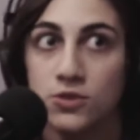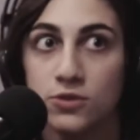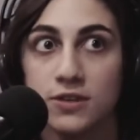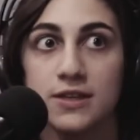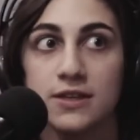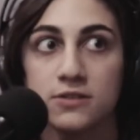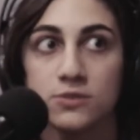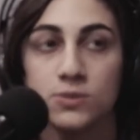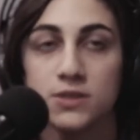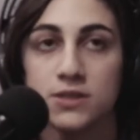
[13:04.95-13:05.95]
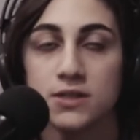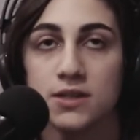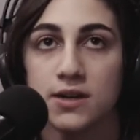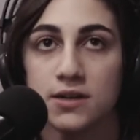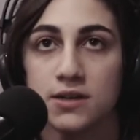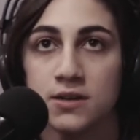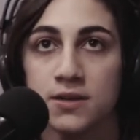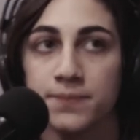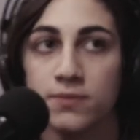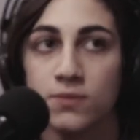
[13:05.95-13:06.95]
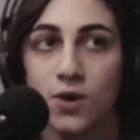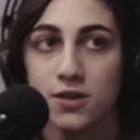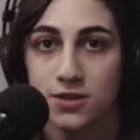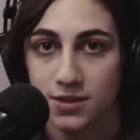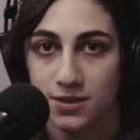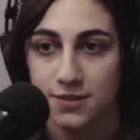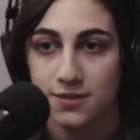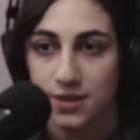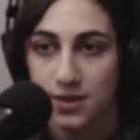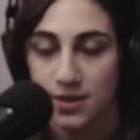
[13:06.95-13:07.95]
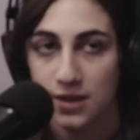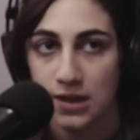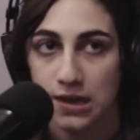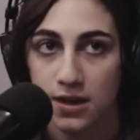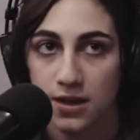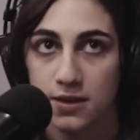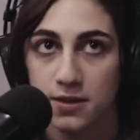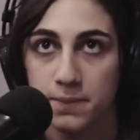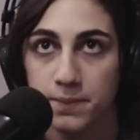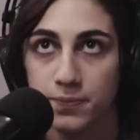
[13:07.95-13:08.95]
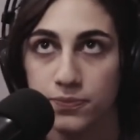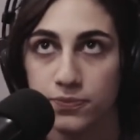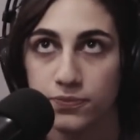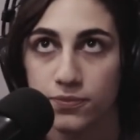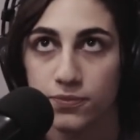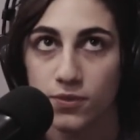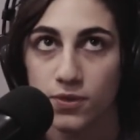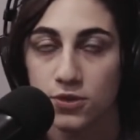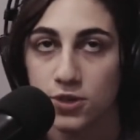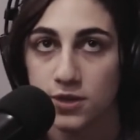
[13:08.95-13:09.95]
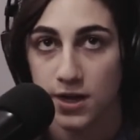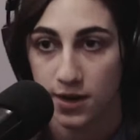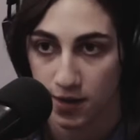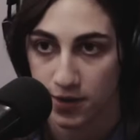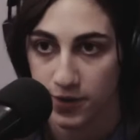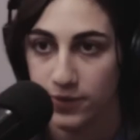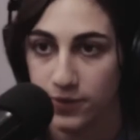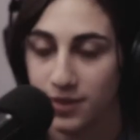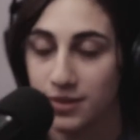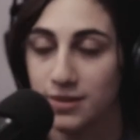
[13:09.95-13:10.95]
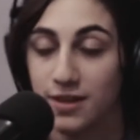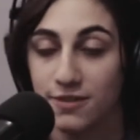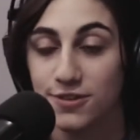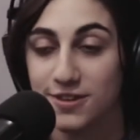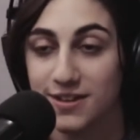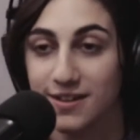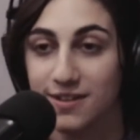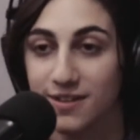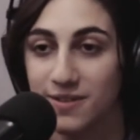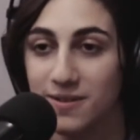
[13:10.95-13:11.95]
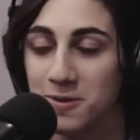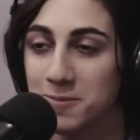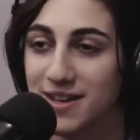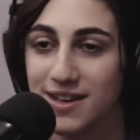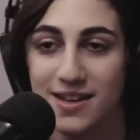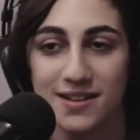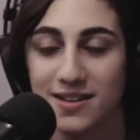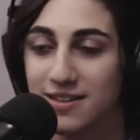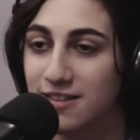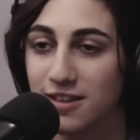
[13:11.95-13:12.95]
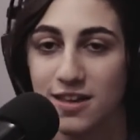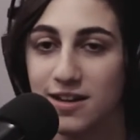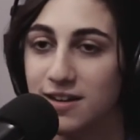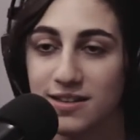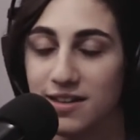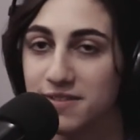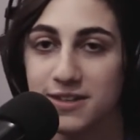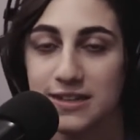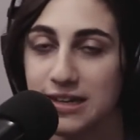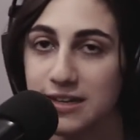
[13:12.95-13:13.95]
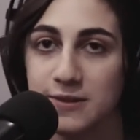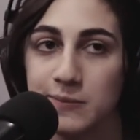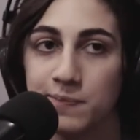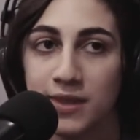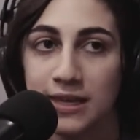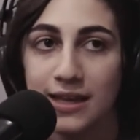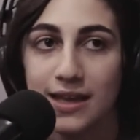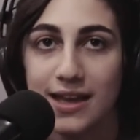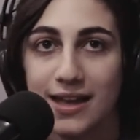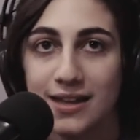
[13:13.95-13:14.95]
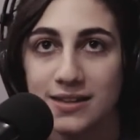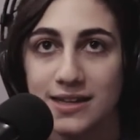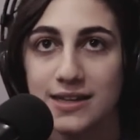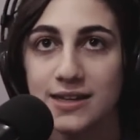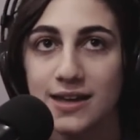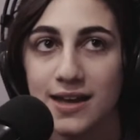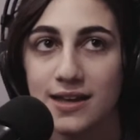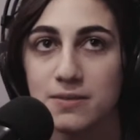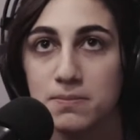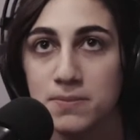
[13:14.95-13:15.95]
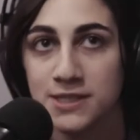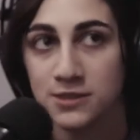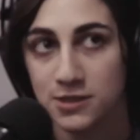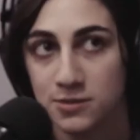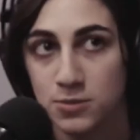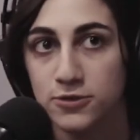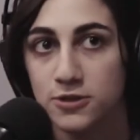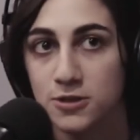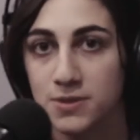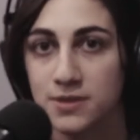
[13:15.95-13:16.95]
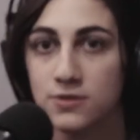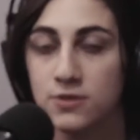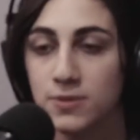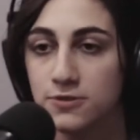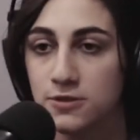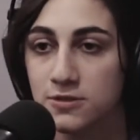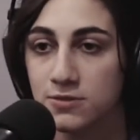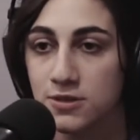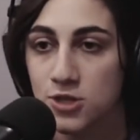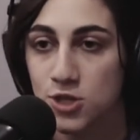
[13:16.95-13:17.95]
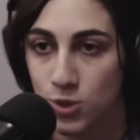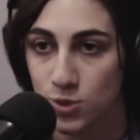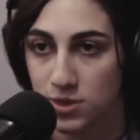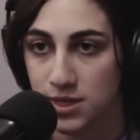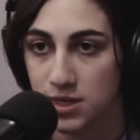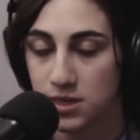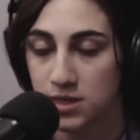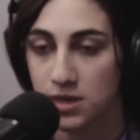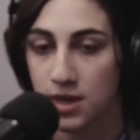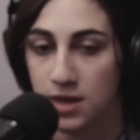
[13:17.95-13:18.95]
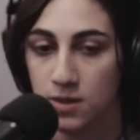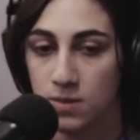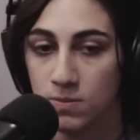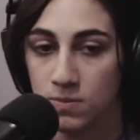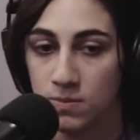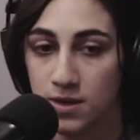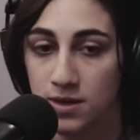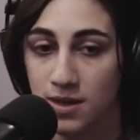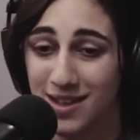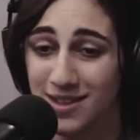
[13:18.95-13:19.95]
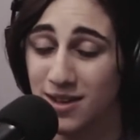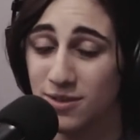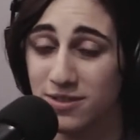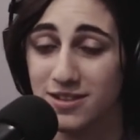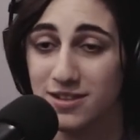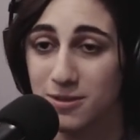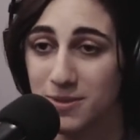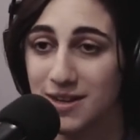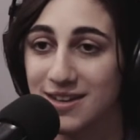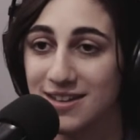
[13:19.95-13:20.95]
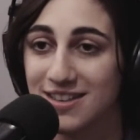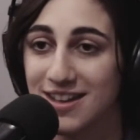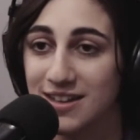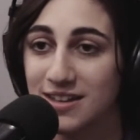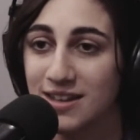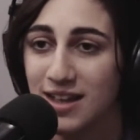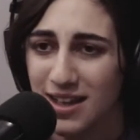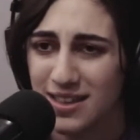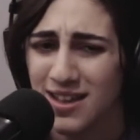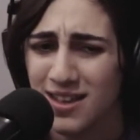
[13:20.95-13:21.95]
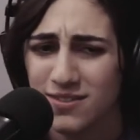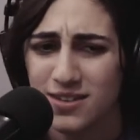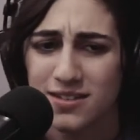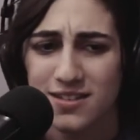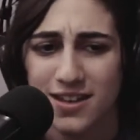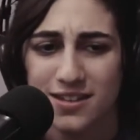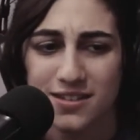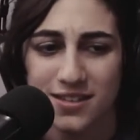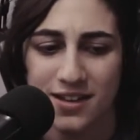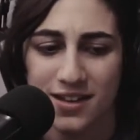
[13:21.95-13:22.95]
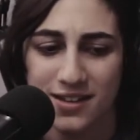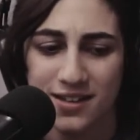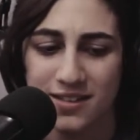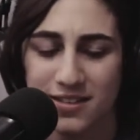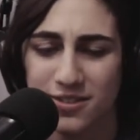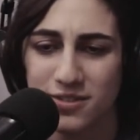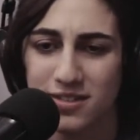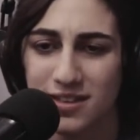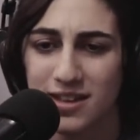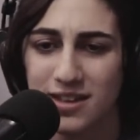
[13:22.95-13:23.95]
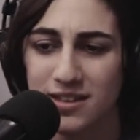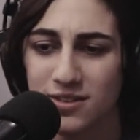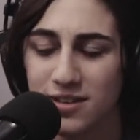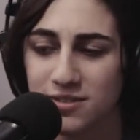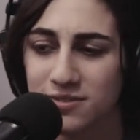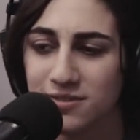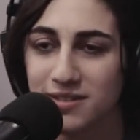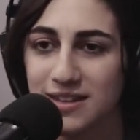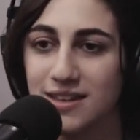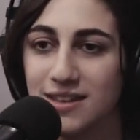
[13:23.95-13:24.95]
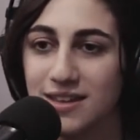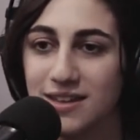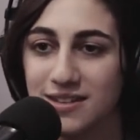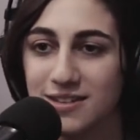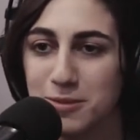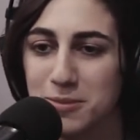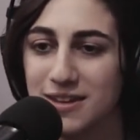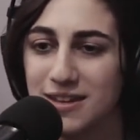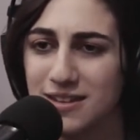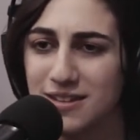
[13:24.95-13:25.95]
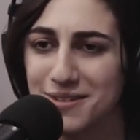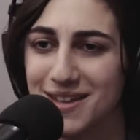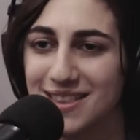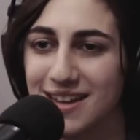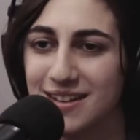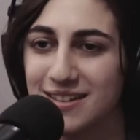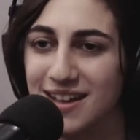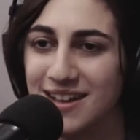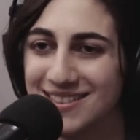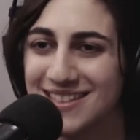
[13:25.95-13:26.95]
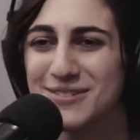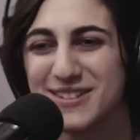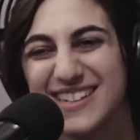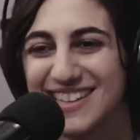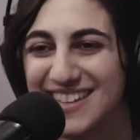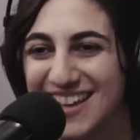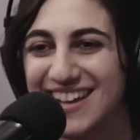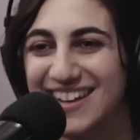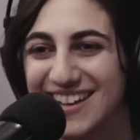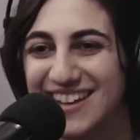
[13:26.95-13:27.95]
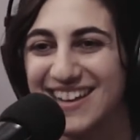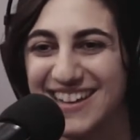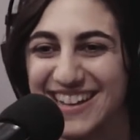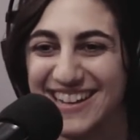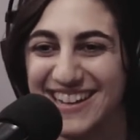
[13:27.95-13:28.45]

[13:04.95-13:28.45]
new cities were um, Washington D.C., mm-hmm. um, Chicago. I love Chicago. Oh, oh my god, such heart, love it. Mm. Um, L.A. I had been to before, but this was my first real show right. there. Um, and that was intimidating as hell. Mm. I think I mm. even said to the audience, I was like, "You guys are really intimidating. Do you get that a lot?" And they were like, "Yeah."